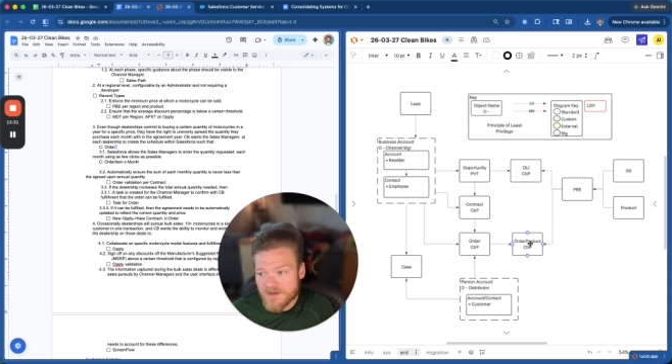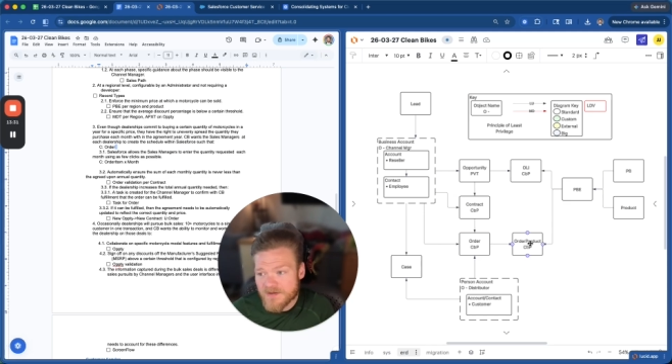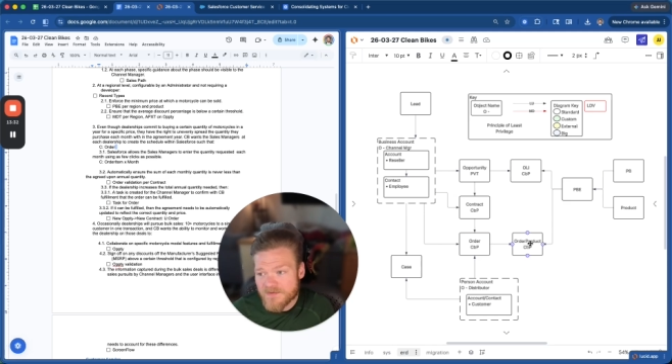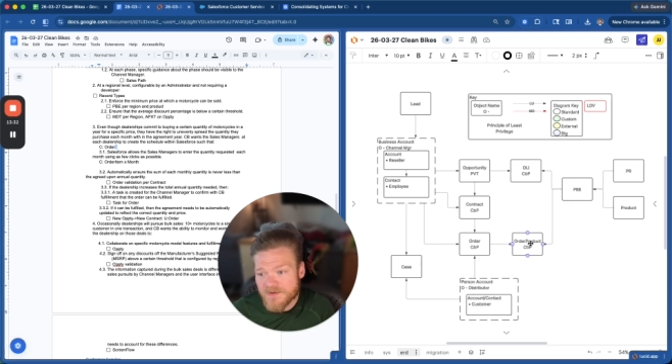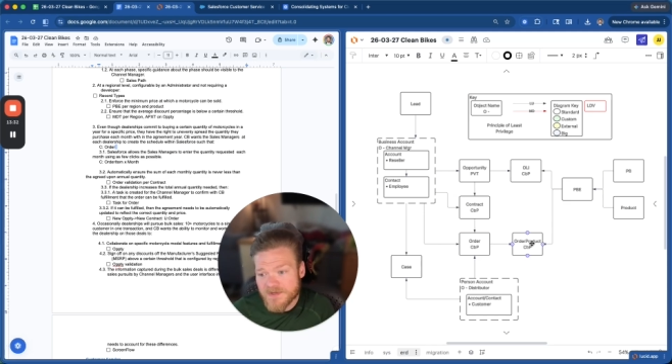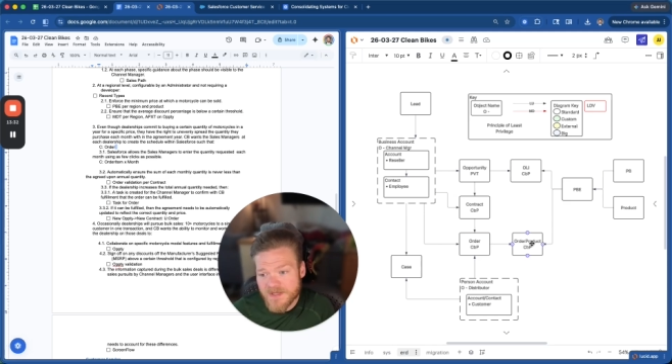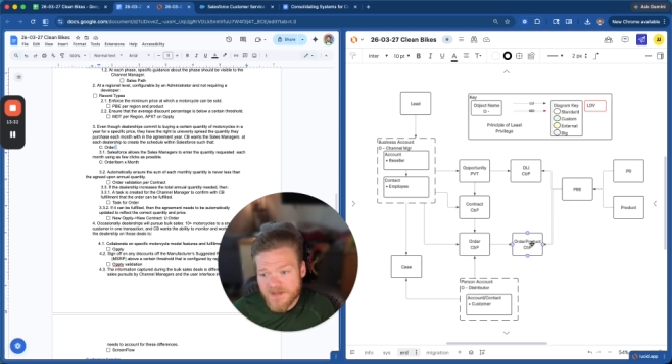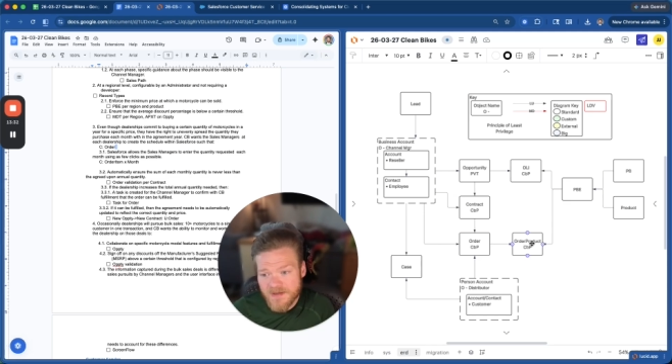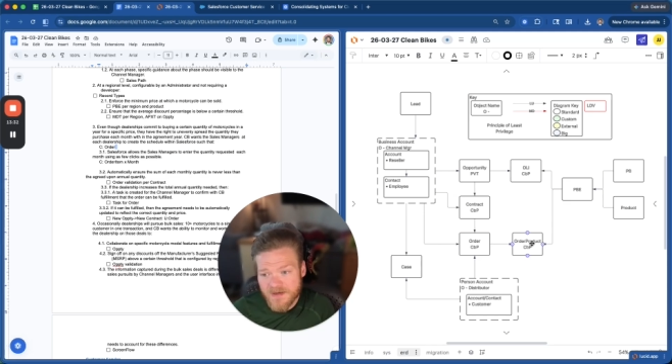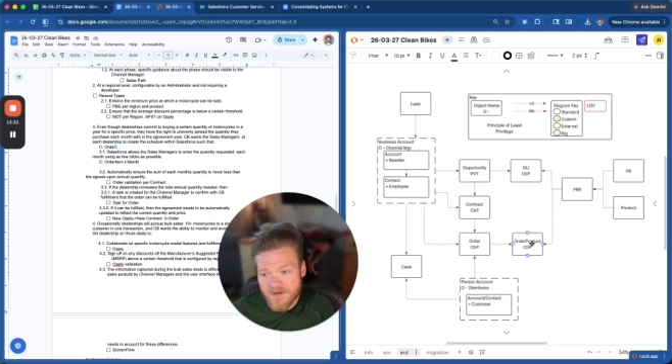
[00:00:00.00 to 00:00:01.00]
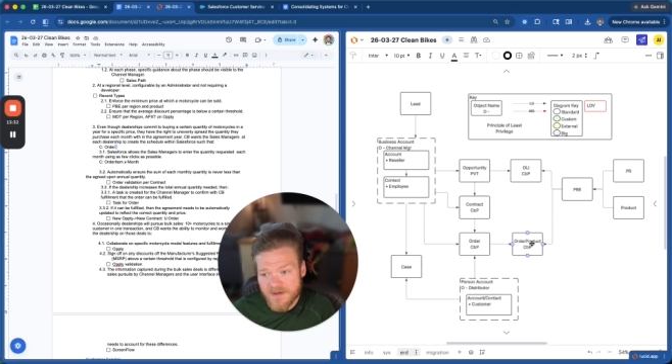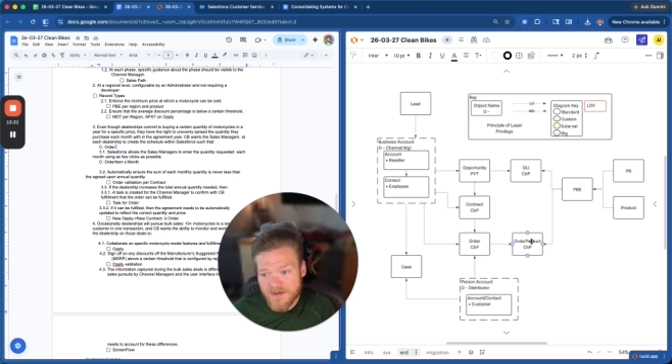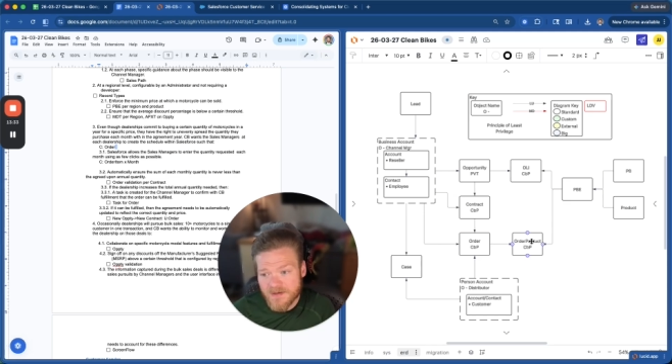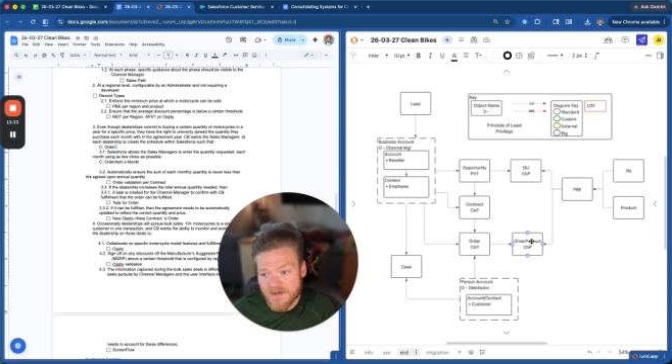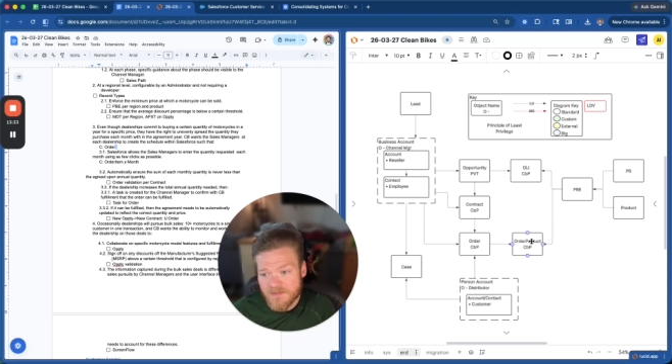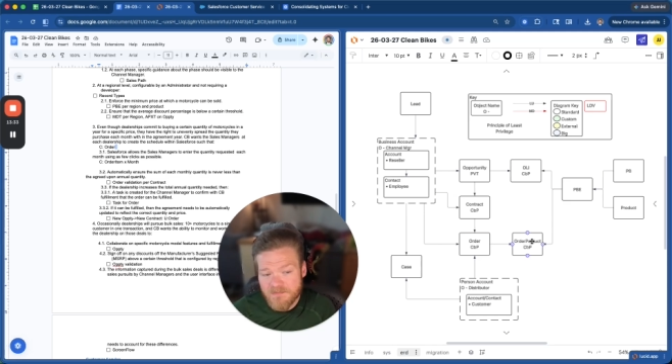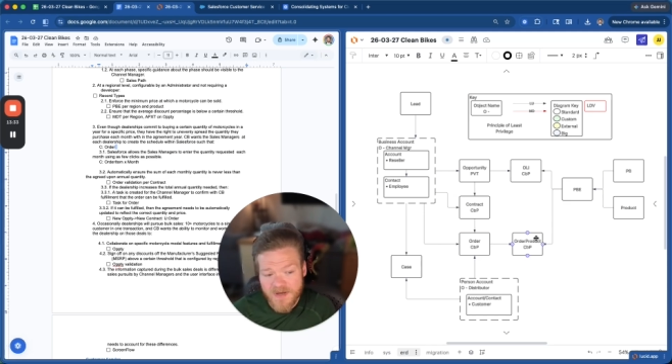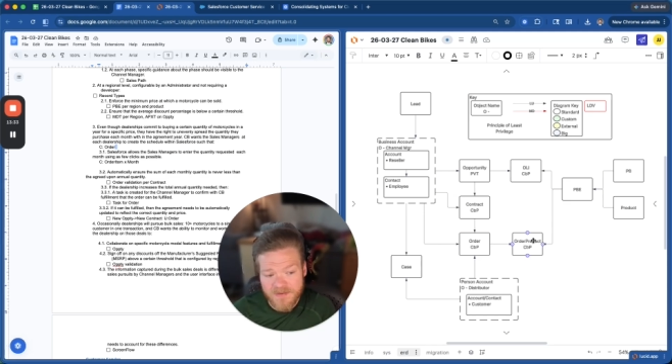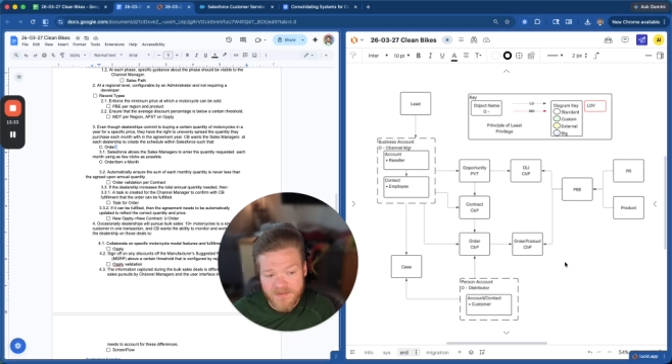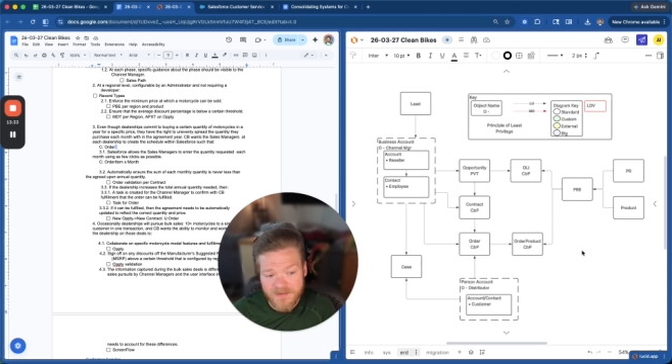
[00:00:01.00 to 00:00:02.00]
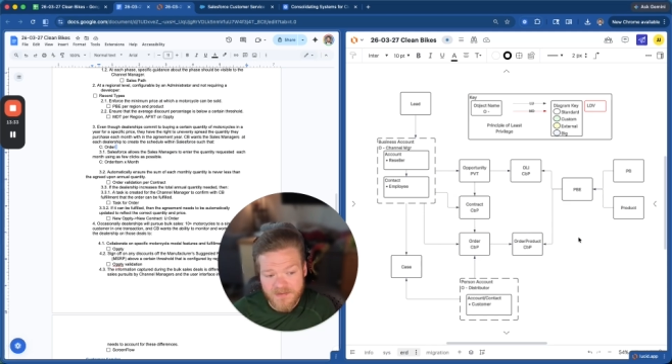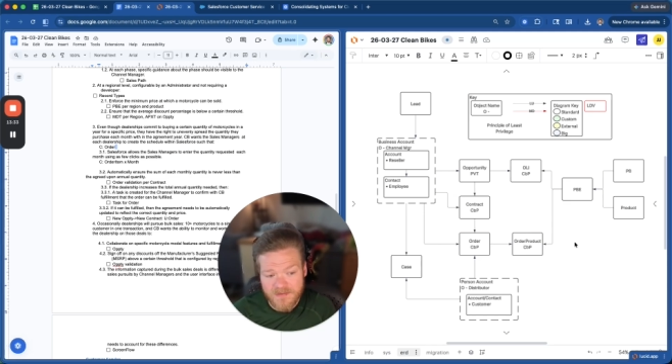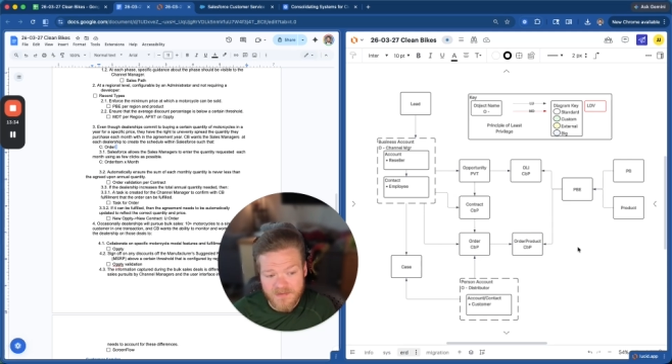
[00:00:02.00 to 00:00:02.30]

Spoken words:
level, and then a month